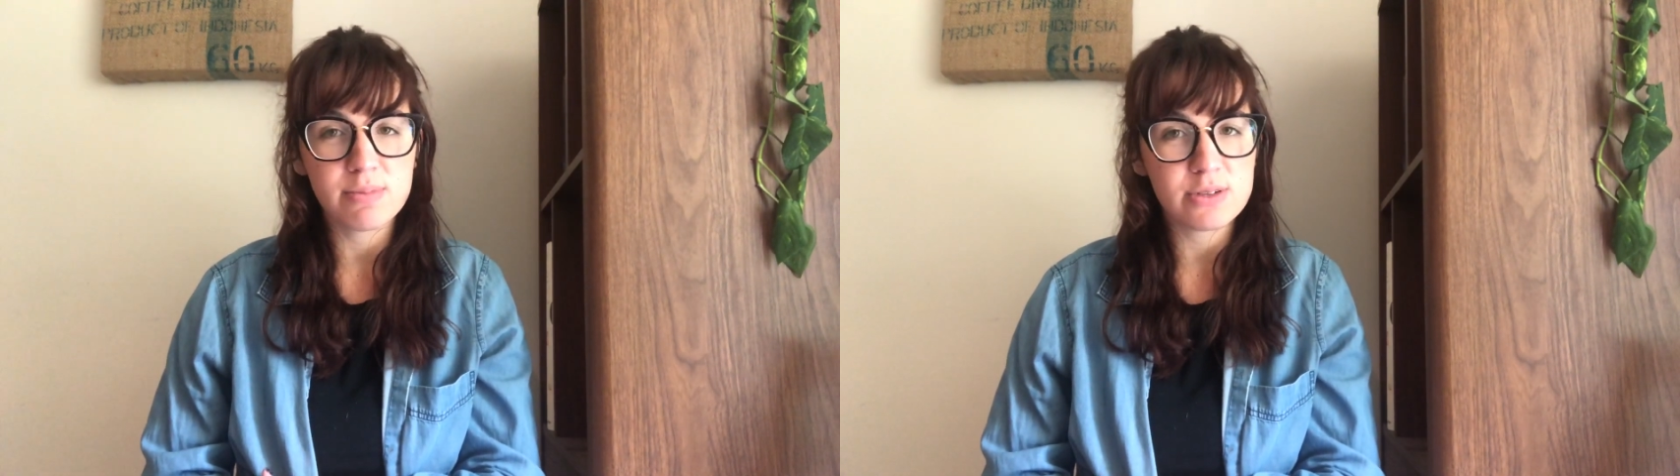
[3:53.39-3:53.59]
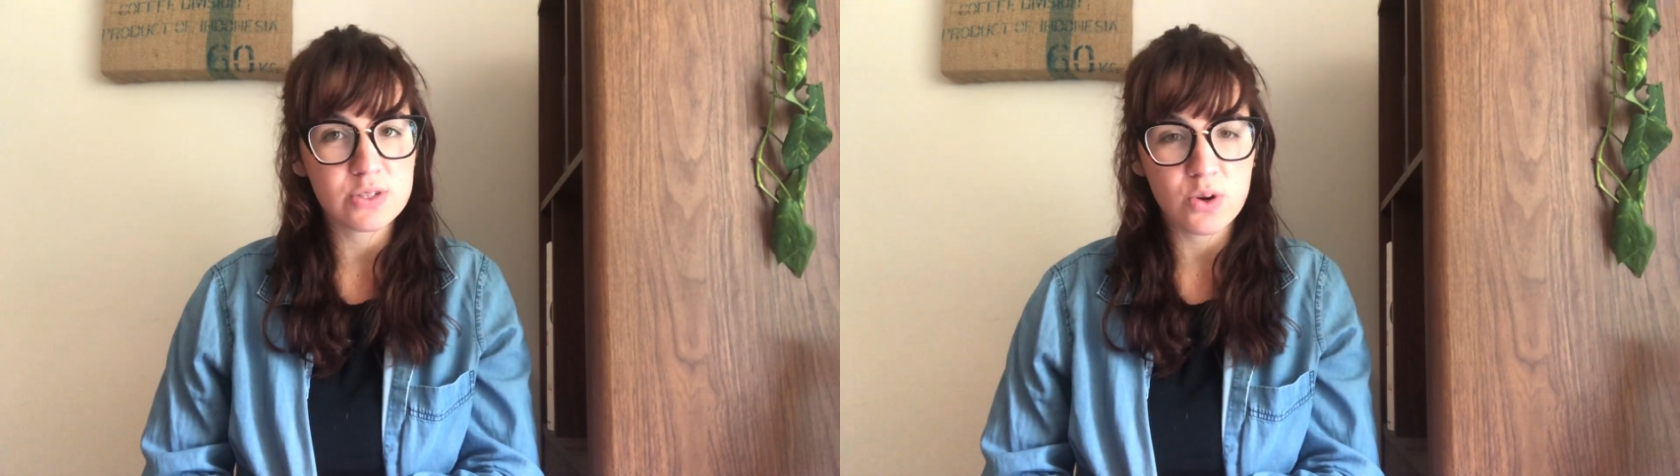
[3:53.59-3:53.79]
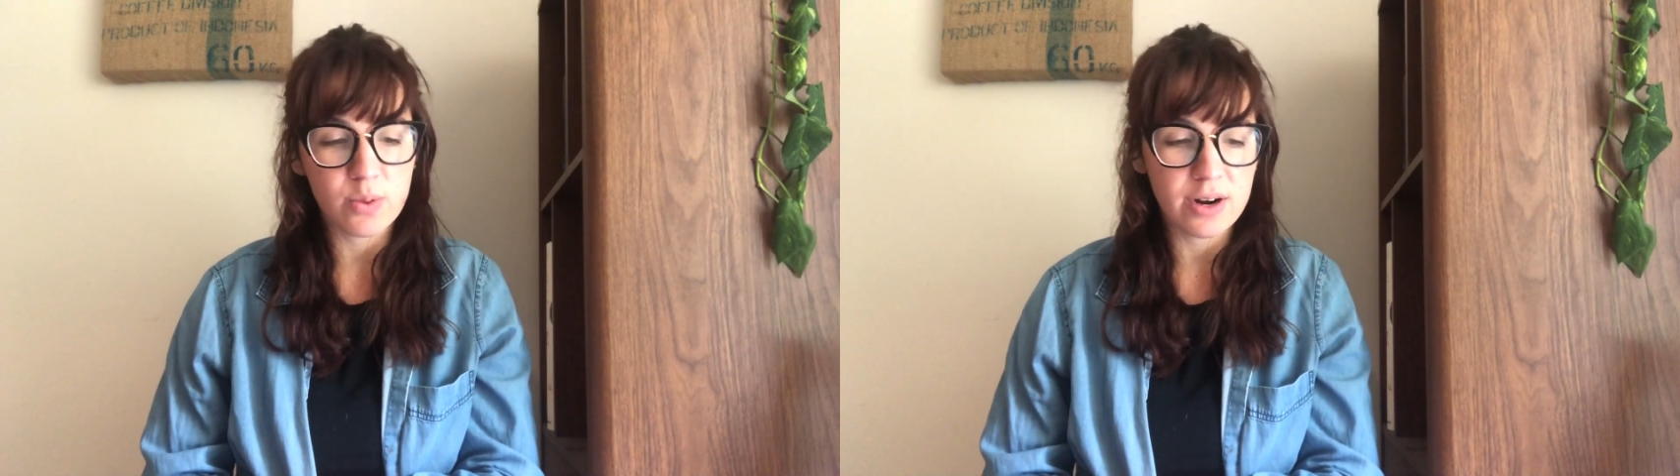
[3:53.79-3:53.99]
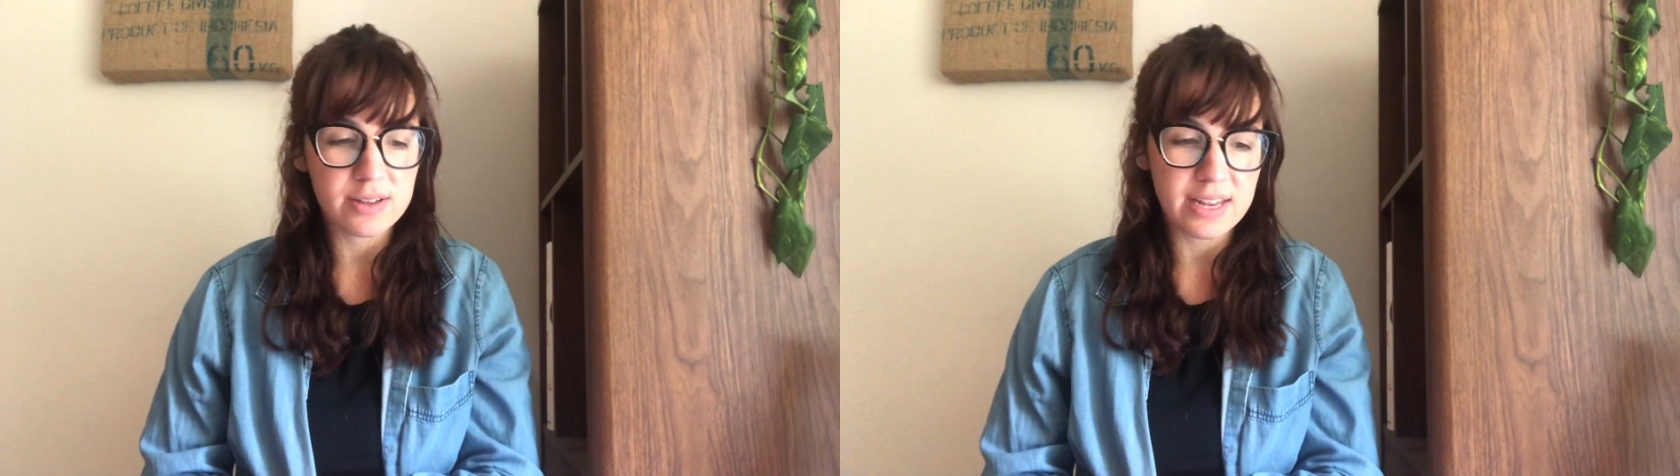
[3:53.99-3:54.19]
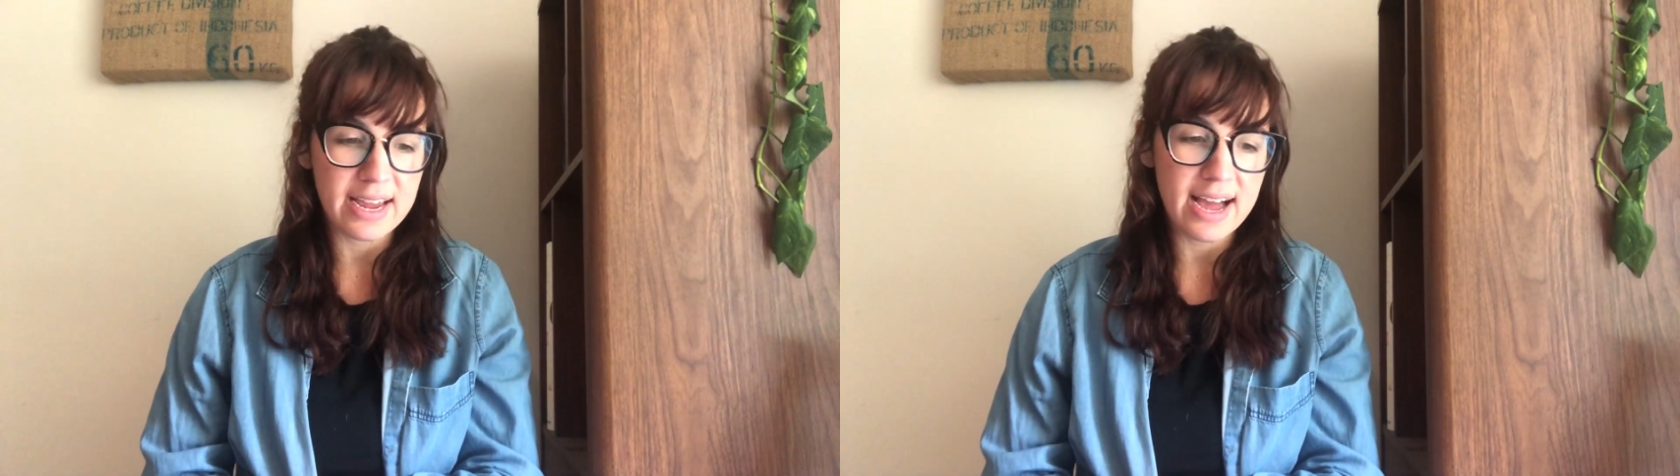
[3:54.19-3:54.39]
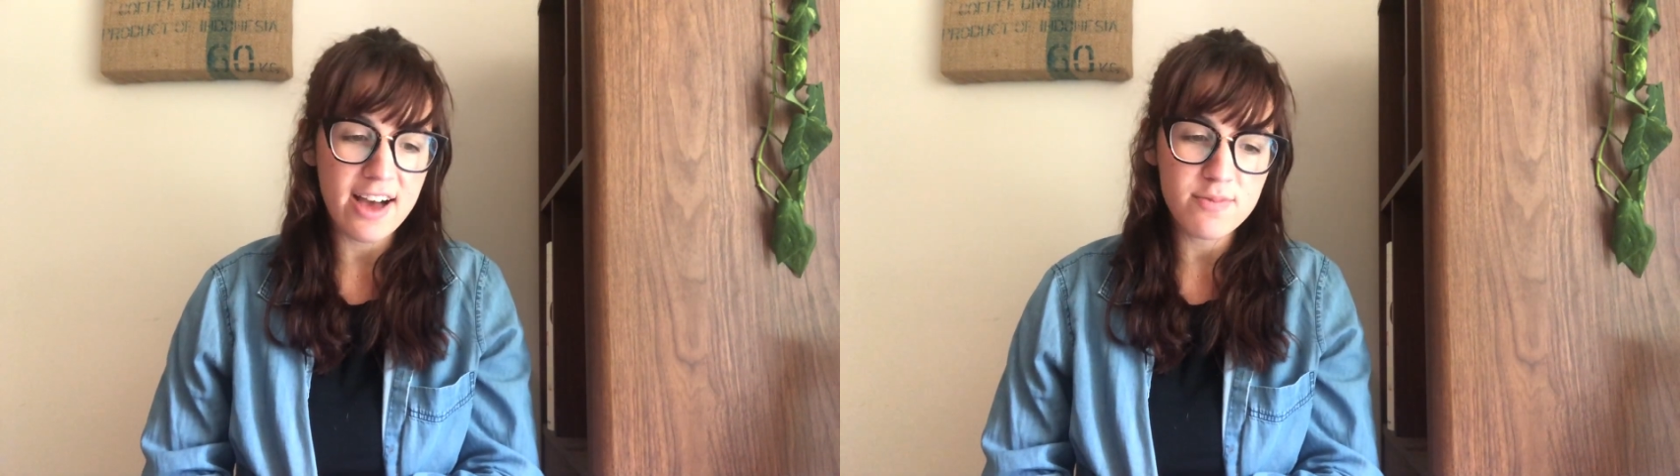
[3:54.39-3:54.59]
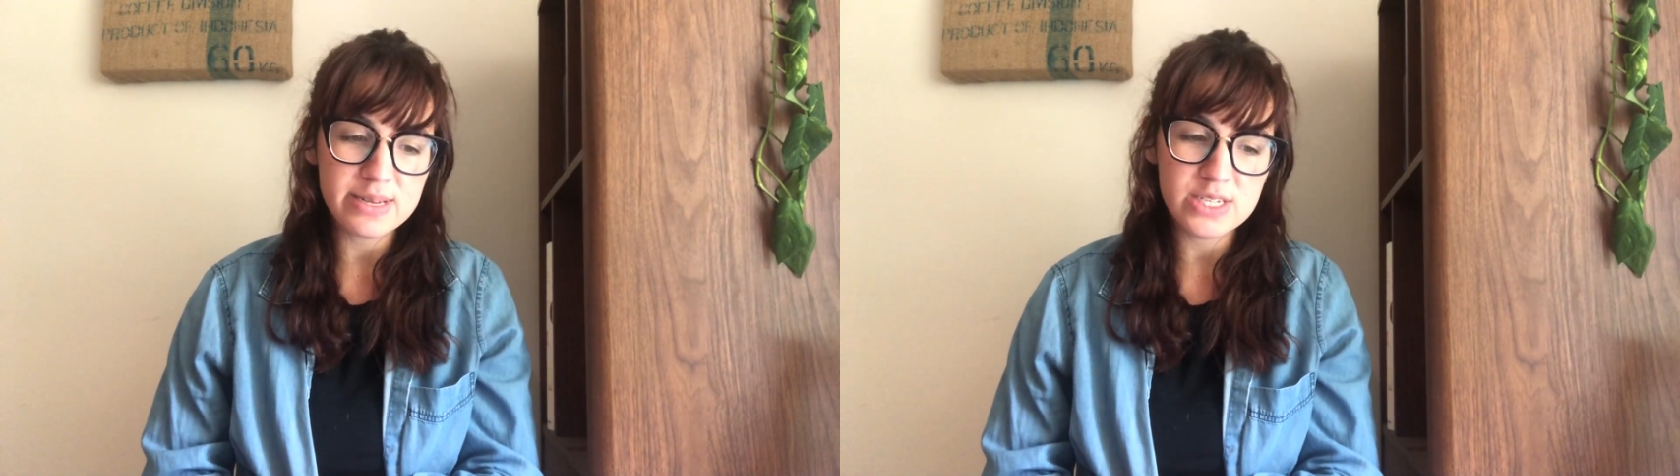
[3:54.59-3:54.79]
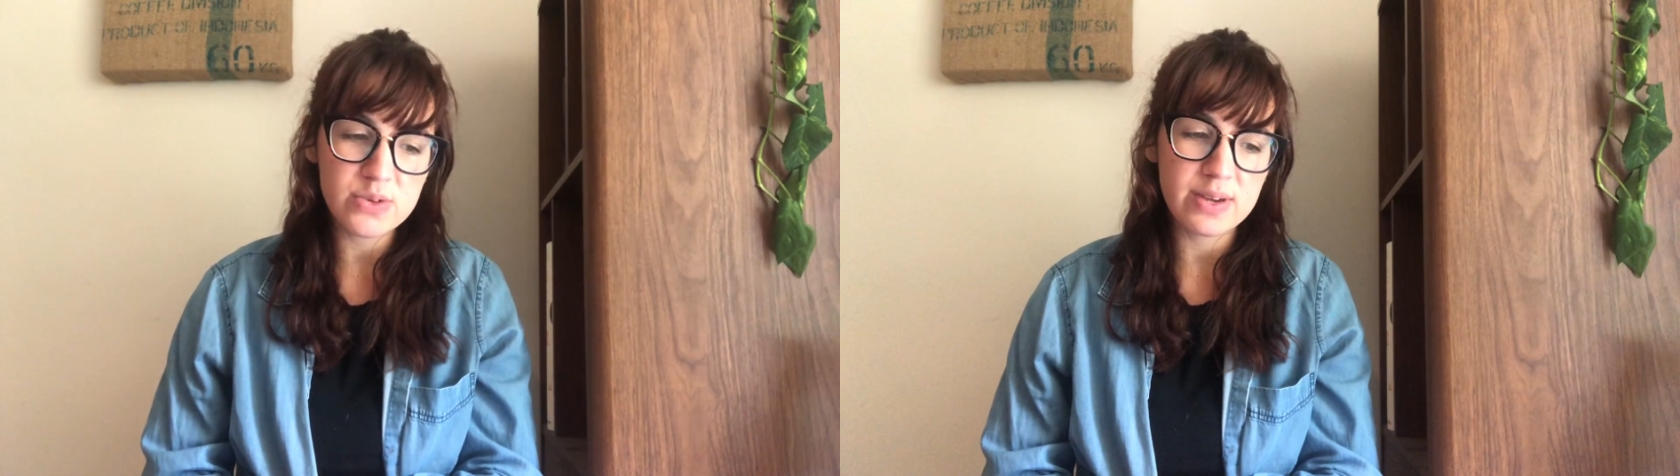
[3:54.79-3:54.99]
musical work that I have
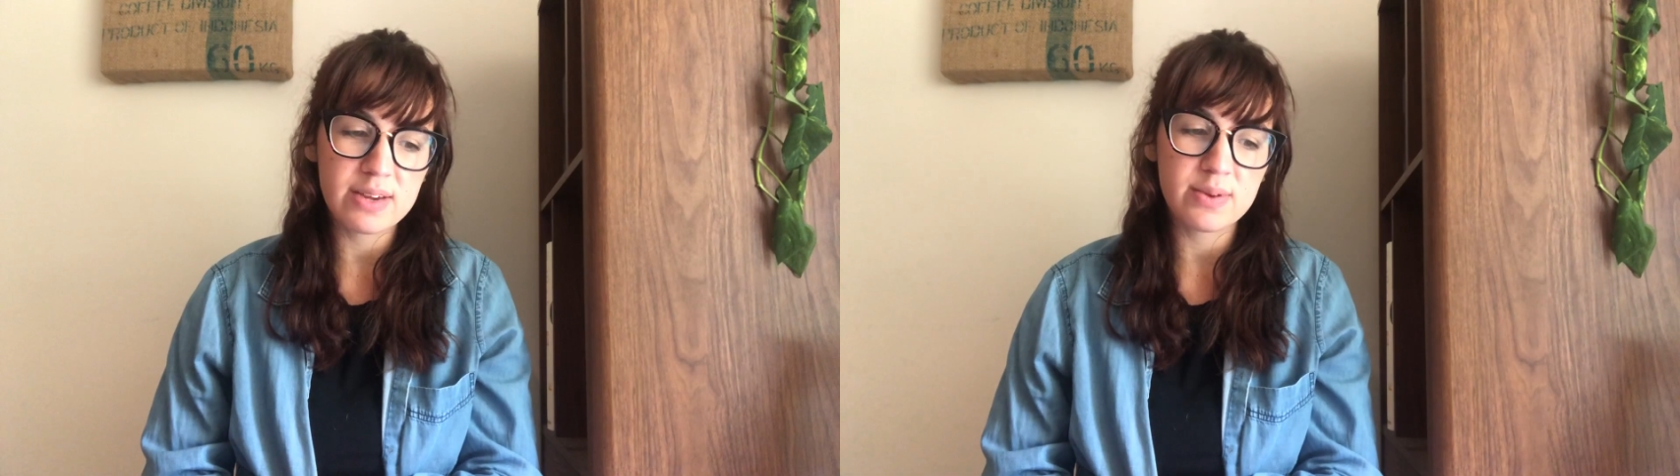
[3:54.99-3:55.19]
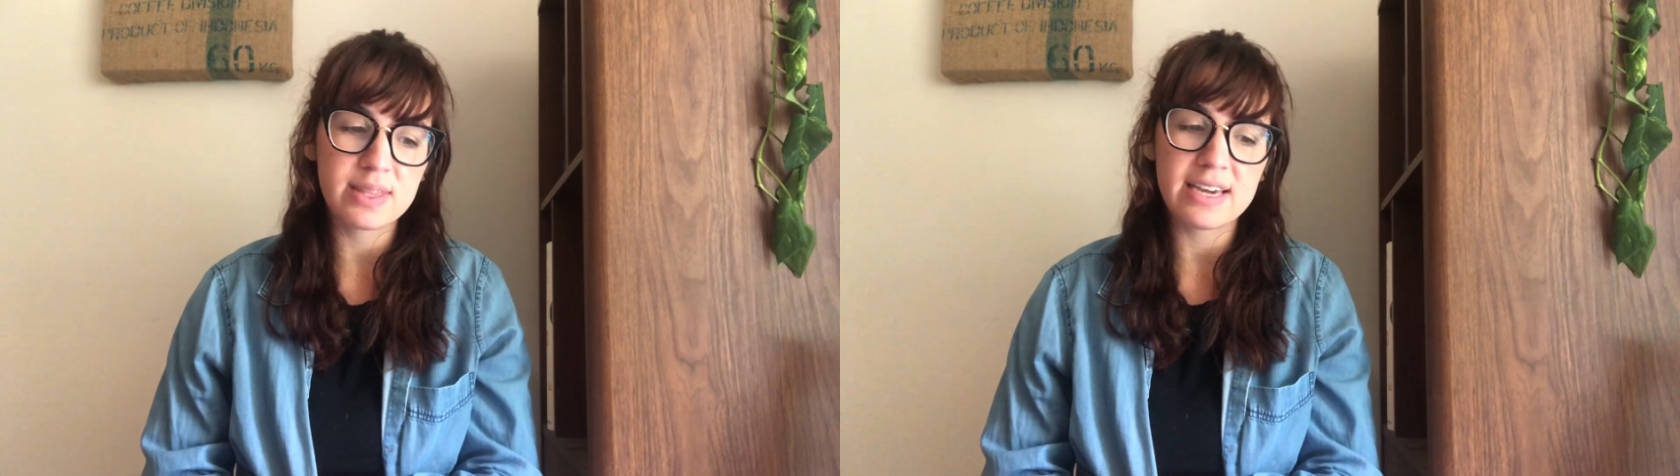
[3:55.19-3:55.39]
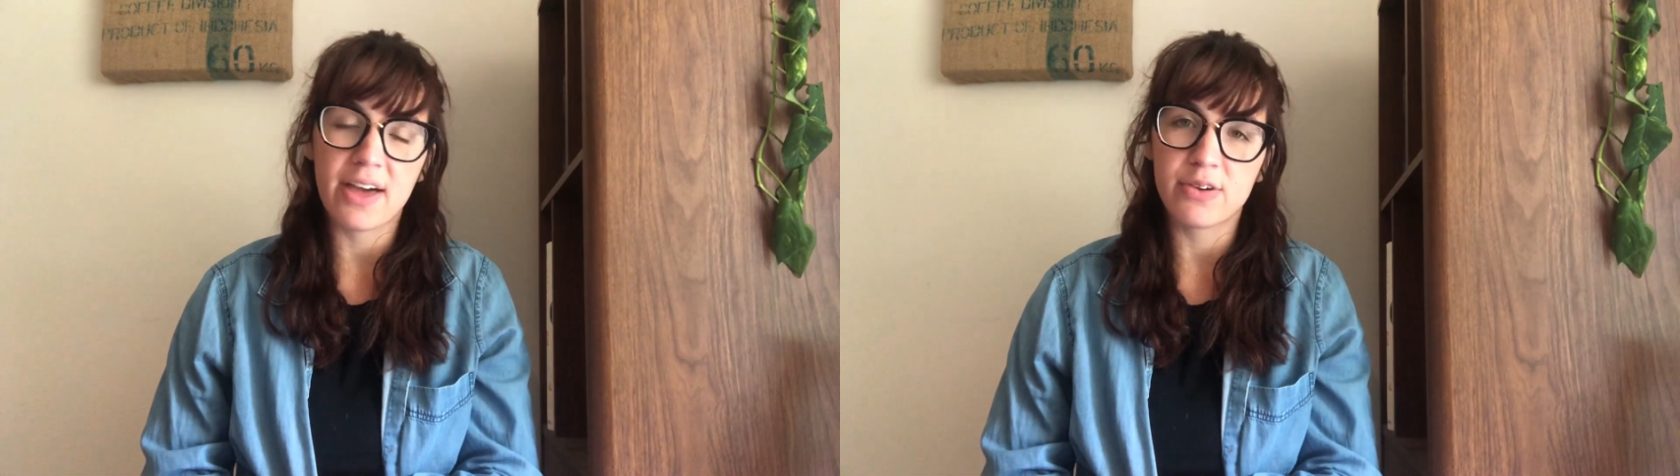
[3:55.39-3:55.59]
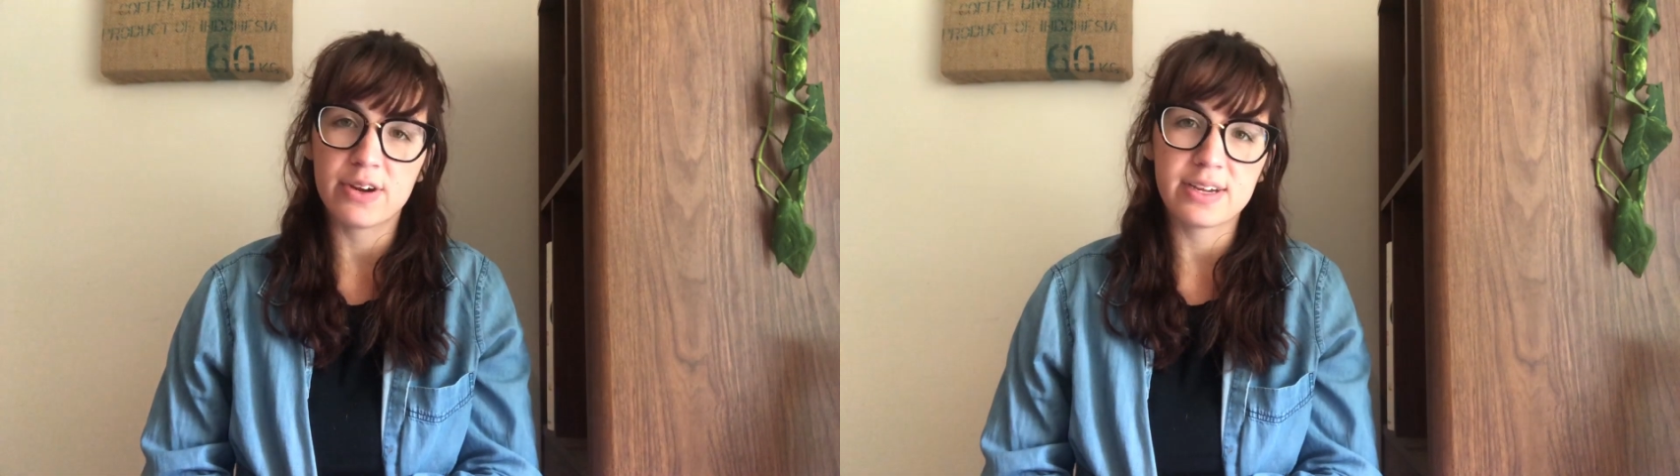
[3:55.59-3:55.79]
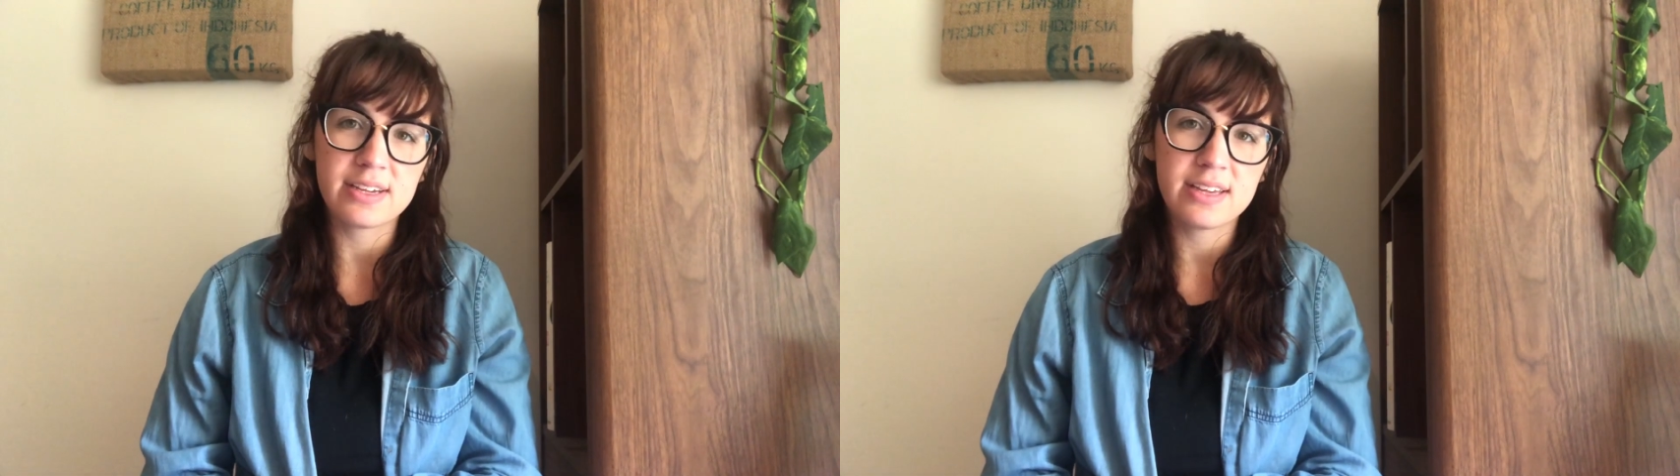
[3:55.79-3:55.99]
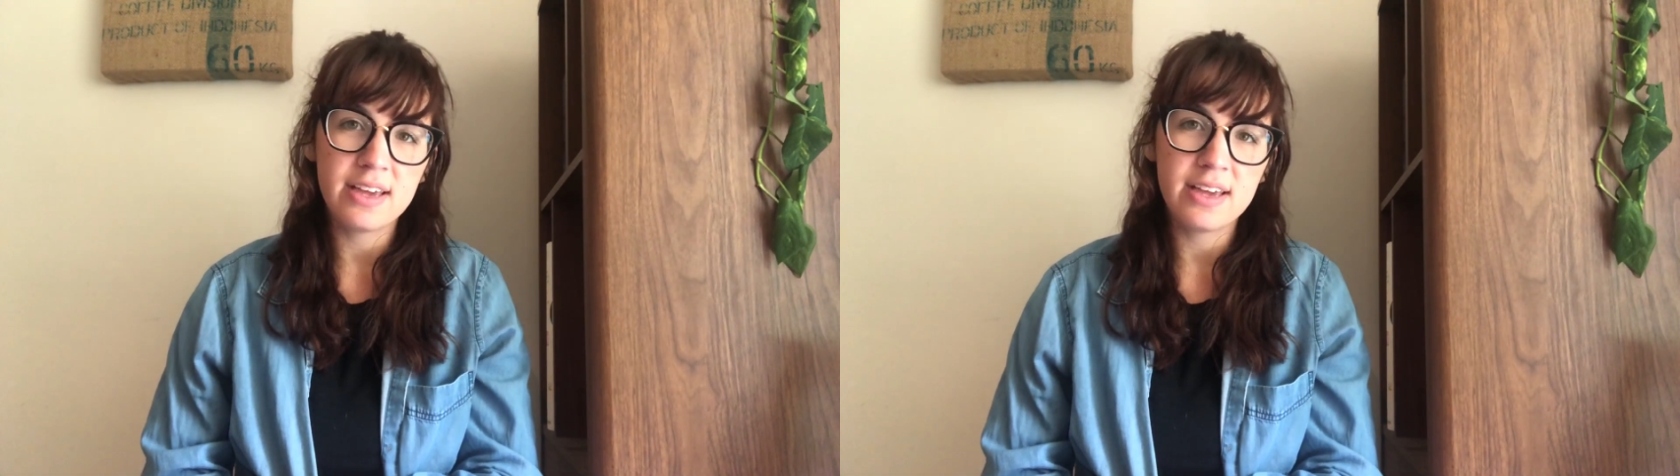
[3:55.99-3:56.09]
been doing with the gathering,